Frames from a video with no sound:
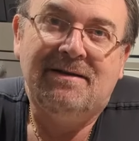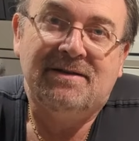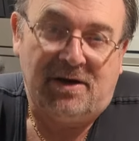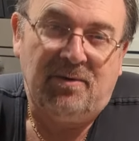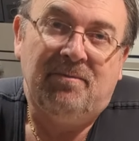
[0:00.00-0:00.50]

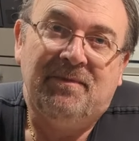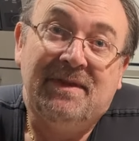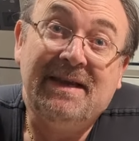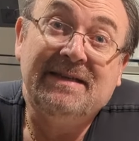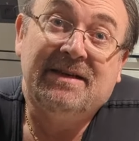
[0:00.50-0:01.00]
So
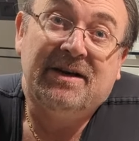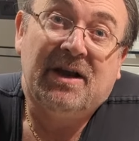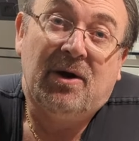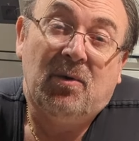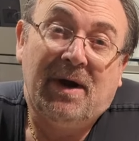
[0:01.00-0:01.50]
these are going to
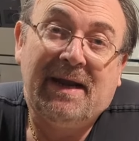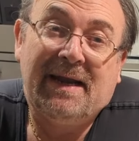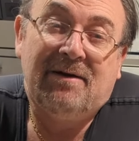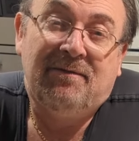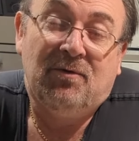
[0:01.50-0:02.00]
go away
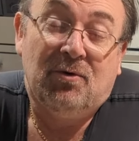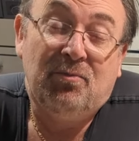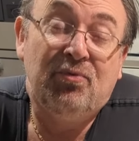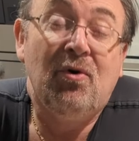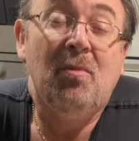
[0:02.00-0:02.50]
now for
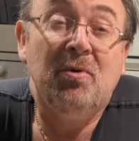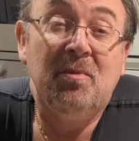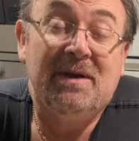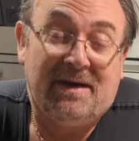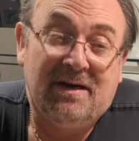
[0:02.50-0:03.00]
probably a